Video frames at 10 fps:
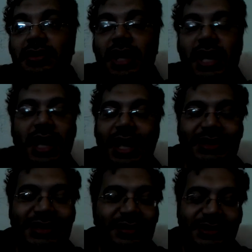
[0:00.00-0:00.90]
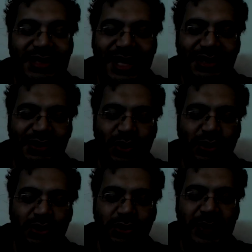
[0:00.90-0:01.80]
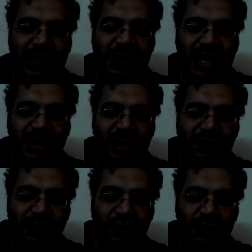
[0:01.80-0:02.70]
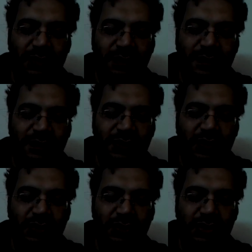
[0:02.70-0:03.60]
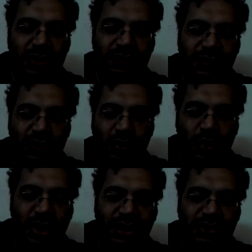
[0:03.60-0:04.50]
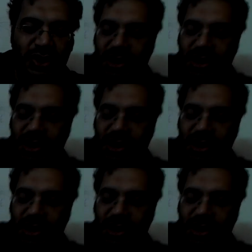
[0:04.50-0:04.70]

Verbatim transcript: I, I said, Sam, don't don't make that. If you if, if you don't if you know what he's doing,